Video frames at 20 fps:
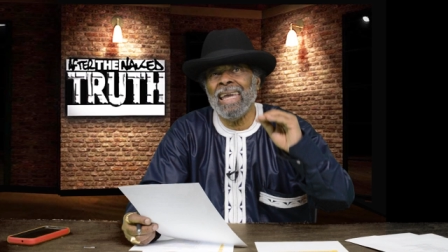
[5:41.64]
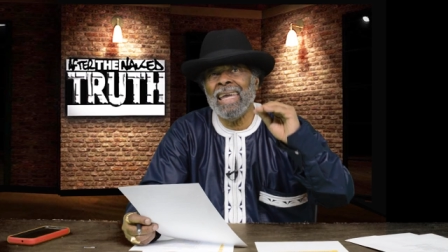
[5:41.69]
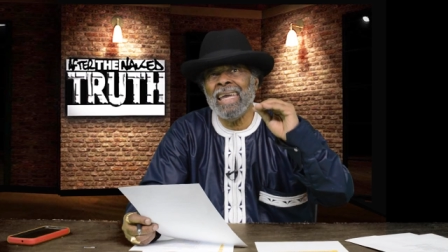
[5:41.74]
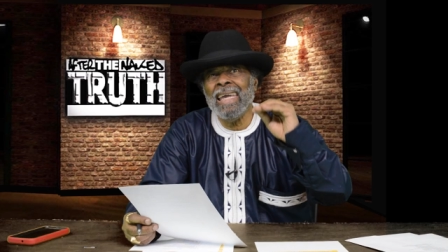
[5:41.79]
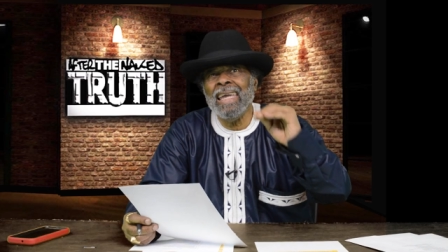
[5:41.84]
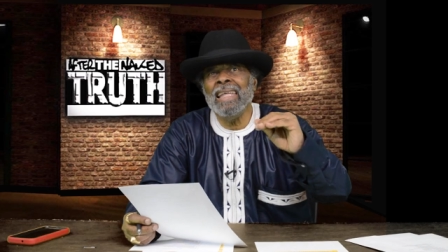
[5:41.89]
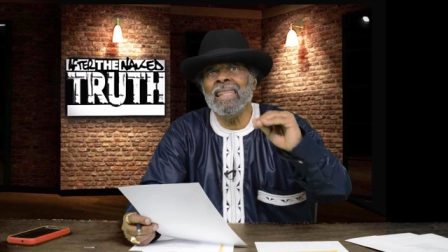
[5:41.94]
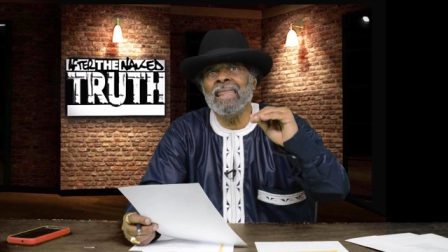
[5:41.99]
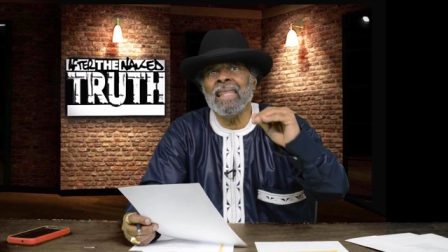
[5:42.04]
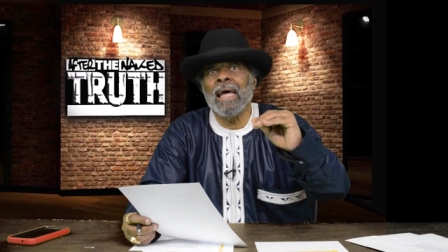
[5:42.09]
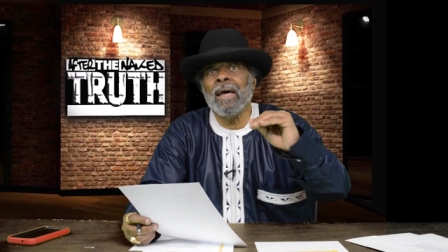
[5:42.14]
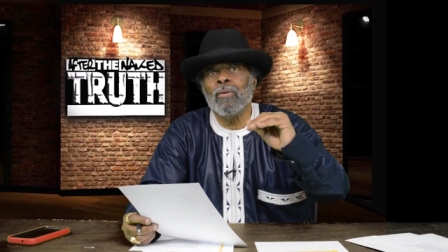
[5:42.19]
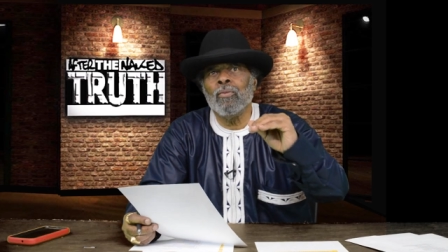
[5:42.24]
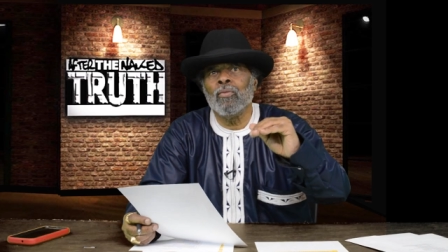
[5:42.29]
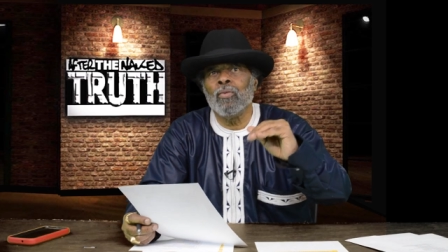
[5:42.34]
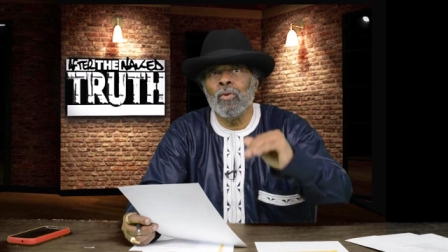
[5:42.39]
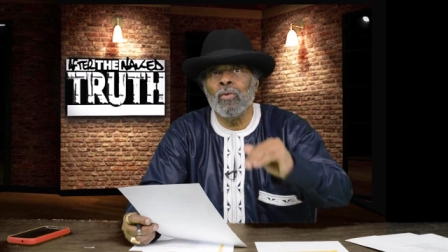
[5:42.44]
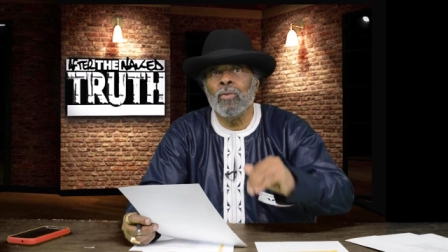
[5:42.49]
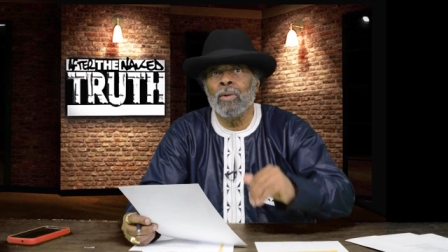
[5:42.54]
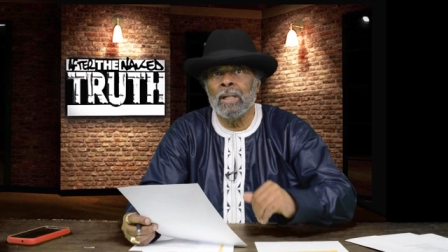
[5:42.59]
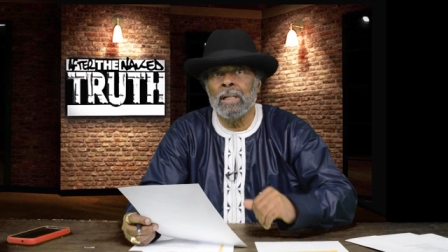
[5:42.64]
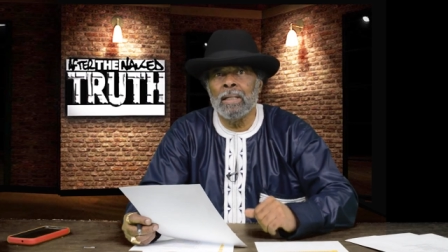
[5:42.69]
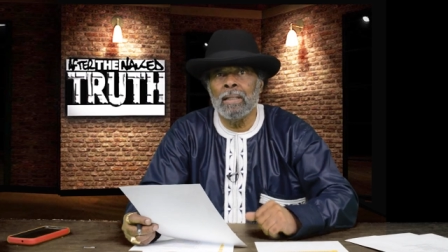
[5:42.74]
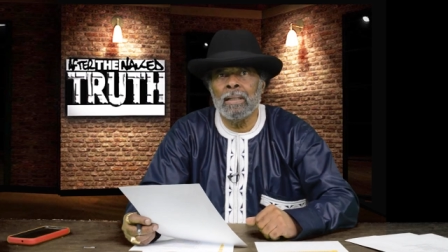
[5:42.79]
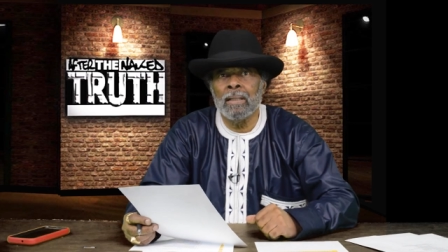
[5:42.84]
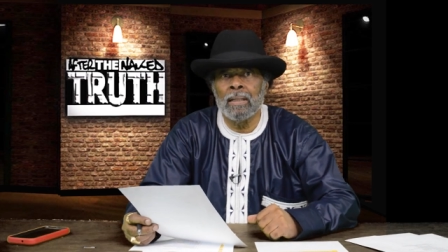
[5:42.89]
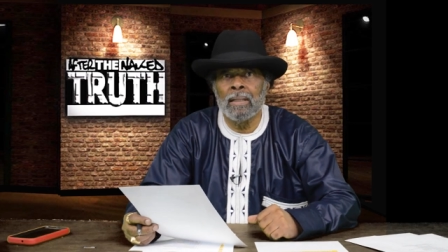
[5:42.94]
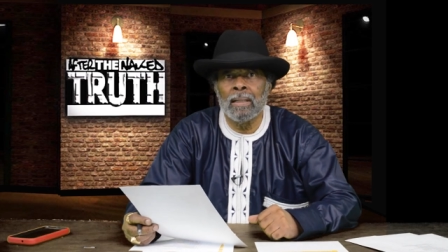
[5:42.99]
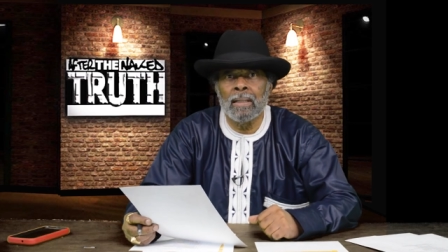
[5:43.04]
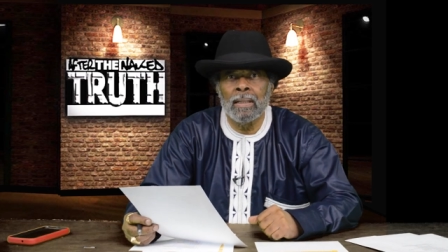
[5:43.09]
In that ruling,
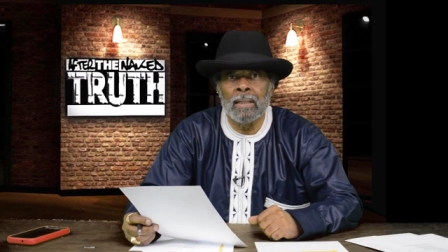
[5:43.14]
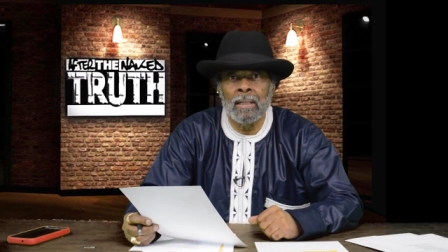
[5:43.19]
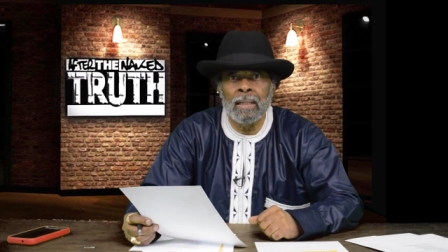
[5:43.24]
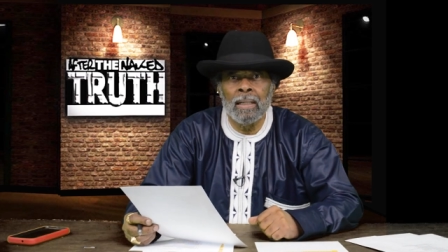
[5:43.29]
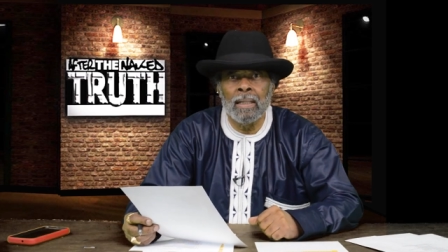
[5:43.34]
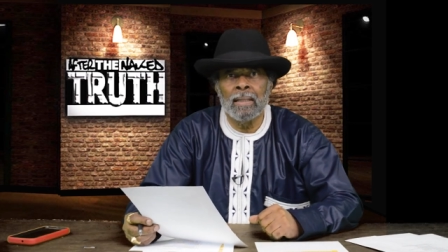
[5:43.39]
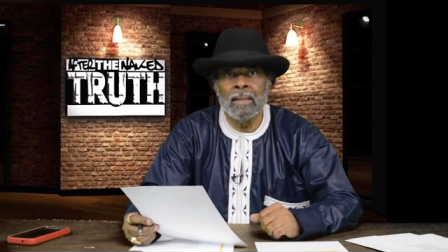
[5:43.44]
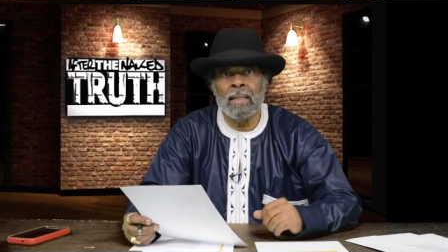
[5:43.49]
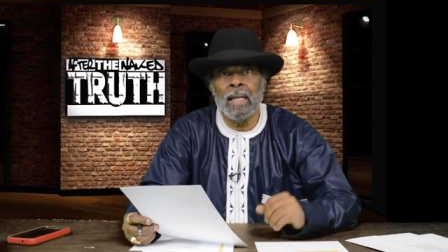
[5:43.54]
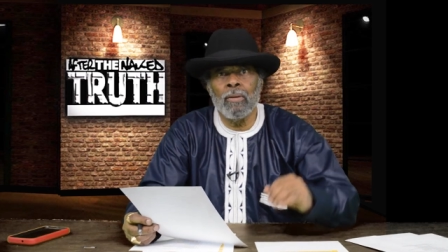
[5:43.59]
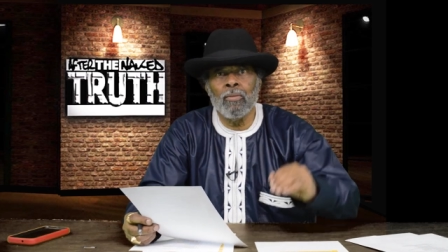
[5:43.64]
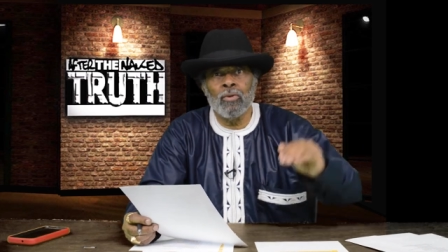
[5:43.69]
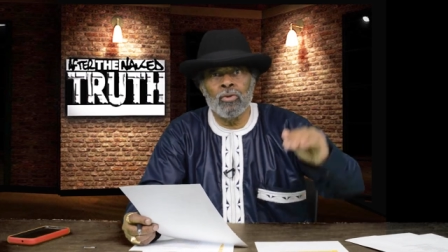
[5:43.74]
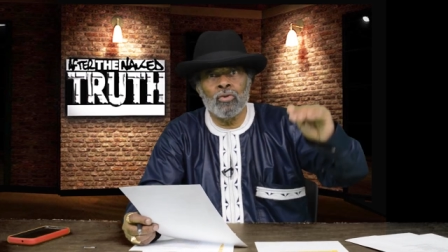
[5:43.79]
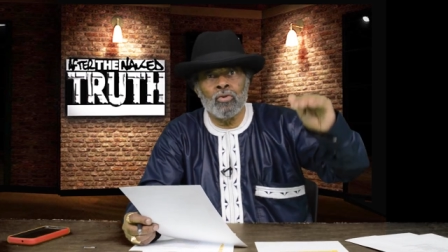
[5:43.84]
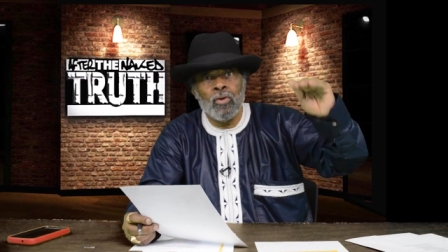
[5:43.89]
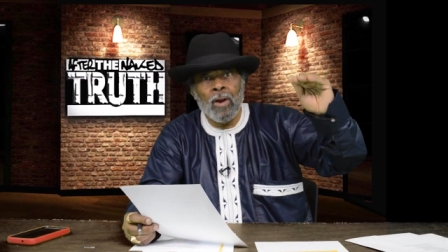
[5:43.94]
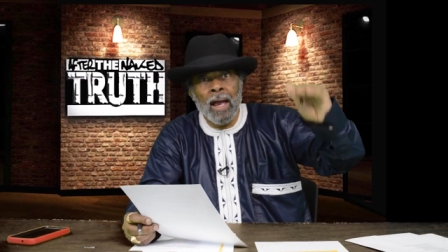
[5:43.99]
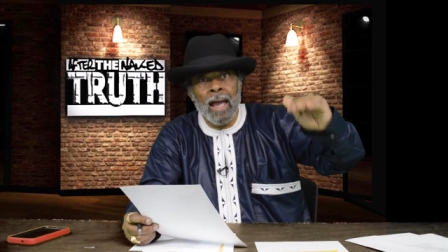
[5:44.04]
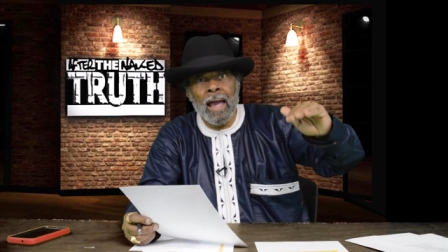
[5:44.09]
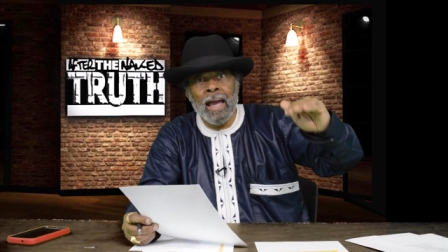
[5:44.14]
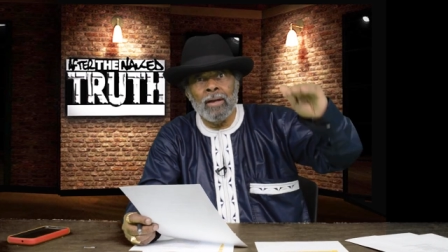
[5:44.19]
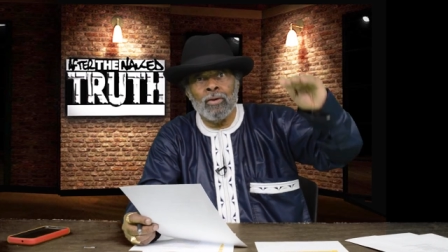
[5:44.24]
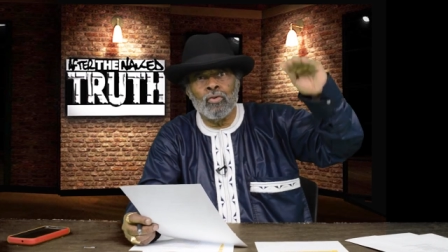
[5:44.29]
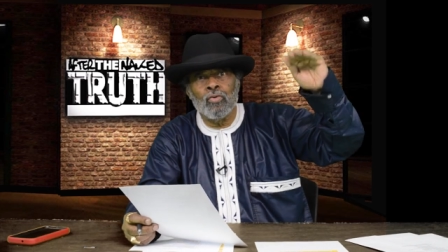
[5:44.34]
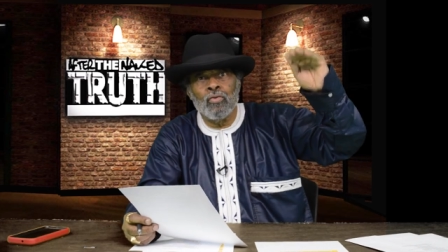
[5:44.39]
they were trying